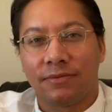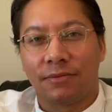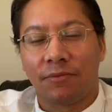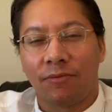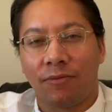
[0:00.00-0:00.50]

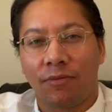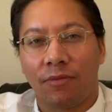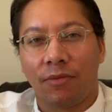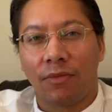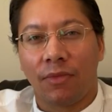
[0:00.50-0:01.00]

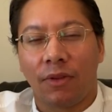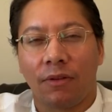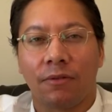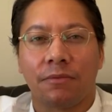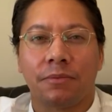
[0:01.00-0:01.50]

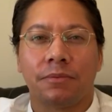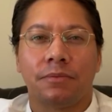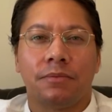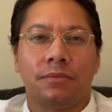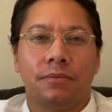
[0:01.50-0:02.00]

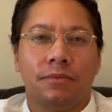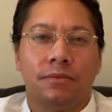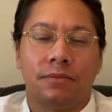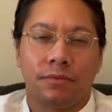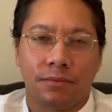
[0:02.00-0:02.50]

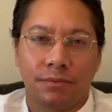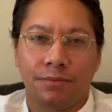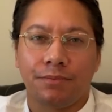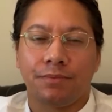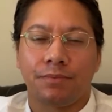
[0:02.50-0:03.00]

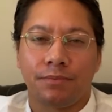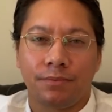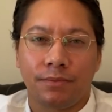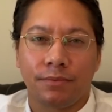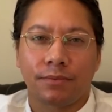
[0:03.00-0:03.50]

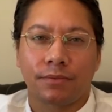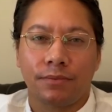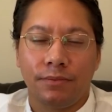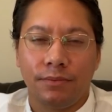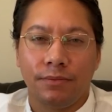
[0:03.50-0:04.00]

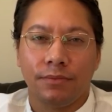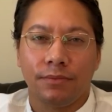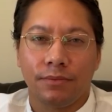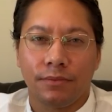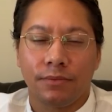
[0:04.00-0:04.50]

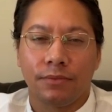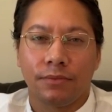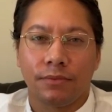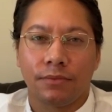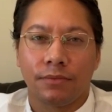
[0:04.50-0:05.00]

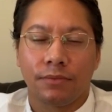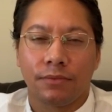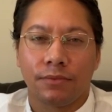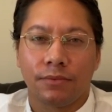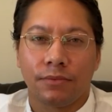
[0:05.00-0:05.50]

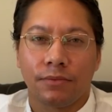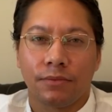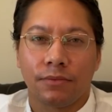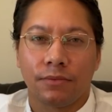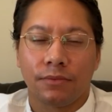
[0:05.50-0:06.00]
This person isn't speaking.